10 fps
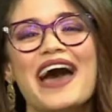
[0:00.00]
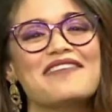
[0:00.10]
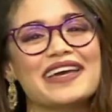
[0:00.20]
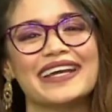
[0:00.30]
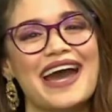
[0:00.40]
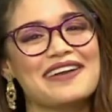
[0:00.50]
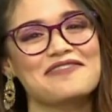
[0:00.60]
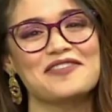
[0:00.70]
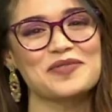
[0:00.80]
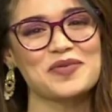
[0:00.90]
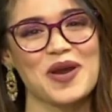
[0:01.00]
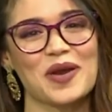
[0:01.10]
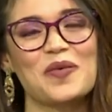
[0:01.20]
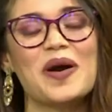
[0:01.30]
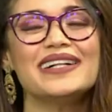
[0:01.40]
don't have that kind of
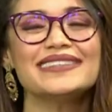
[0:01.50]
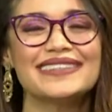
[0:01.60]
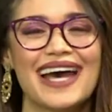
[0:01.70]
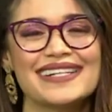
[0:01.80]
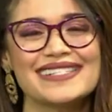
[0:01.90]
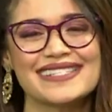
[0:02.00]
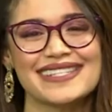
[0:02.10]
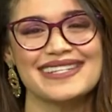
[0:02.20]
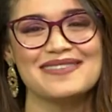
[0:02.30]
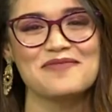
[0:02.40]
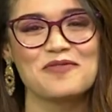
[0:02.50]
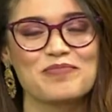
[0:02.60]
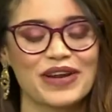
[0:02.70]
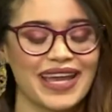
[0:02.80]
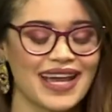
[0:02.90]
footwork. Well done, team, for
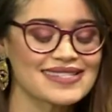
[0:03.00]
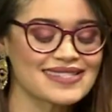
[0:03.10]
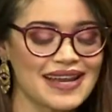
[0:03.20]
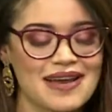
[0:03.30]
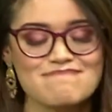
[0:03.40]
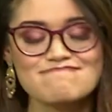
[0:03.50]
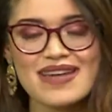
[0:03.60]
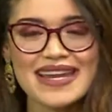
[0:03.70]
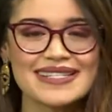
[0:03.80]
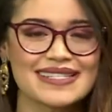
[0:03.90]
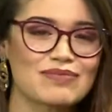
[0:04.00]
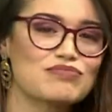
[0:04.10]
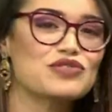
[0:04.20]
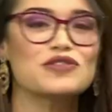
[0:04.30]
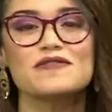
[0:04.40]
bringing us that amazing
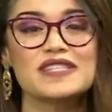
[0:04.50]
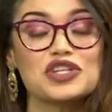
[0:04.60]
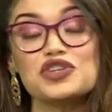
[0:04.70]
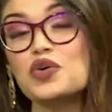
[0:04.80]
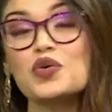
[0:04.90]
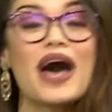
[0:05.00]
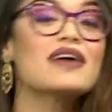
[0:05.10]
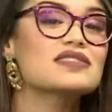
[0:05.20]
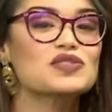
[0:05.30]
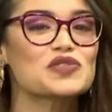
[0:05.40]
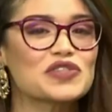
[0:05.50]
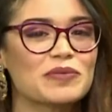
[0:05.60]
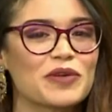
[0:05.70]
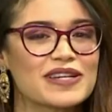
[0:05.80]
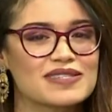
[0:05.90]
moves. And you know who else is also going to
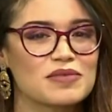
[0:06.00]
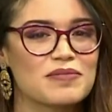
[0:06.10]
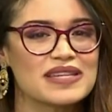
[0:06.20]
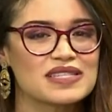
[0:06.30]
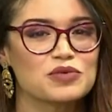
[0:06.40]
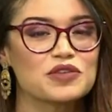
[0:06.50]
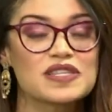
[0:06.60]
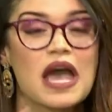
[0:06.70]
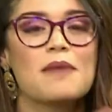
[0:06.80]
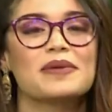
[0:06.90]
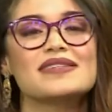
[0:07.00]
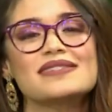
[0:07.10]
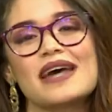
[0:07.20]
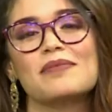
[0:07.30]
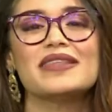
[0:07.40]
bring us some amazing moves, but this
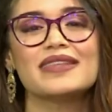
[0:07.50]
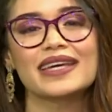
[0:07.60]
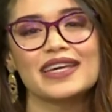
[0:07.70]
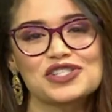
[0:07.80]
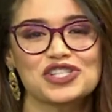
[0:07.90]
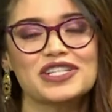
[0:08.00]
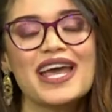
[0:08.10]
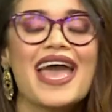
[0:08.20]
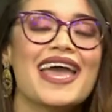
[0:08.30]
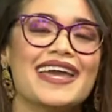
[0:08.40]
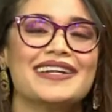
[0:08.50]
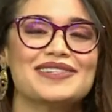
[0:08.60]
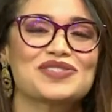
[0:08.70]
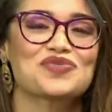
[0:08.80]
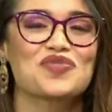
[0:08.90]
time in the kitchen? It
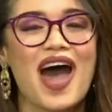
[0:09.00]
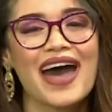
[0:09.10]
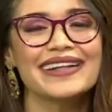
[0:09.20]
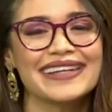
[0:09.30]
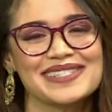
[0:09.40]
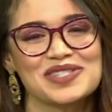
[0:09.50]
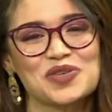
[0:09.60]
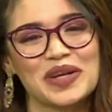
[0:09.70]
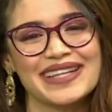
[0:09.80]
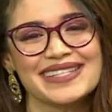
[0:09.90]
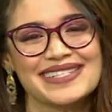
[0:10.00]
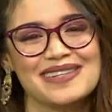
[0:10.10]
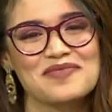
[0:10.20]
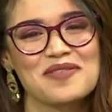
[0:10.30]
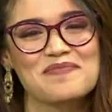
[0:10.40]
is Ryle. He is joining the
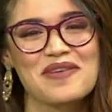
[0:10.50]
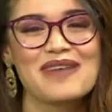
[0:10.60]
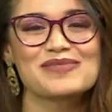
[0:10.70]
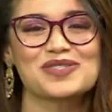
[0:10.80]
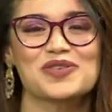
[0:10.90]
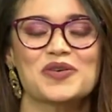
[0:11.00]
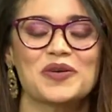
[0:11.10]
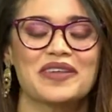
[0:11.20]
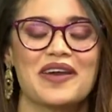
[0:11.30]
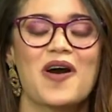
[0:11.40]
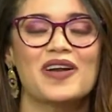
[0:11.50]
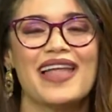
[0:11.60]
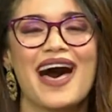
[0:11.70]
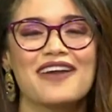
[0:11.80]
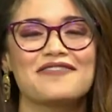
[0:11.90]
team from Prime Circle. They are
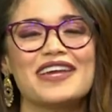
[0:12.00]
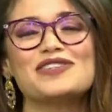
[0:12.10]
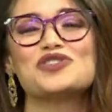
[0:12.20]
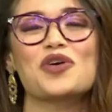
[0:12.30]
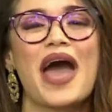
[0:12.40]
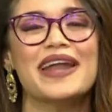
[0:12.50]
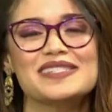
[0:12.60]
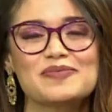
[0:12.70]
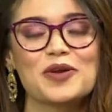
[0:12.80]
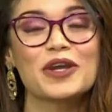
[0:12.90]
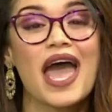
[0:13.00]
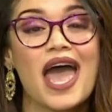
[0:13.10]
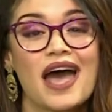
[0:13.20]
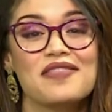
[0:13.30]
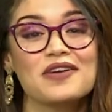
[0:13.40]
live in Johannesburg,
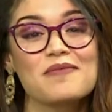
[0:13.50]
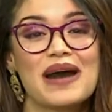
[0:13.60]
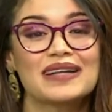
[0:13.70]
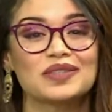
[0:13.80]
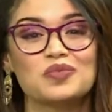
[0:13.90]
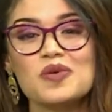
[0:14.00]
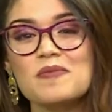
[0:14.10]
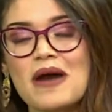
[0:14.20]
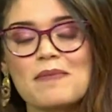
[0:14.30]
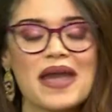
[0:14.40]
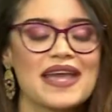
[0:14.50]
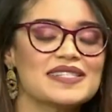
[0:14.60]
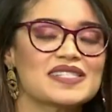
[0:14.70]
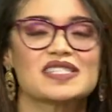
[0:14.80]
and they're about to whip up a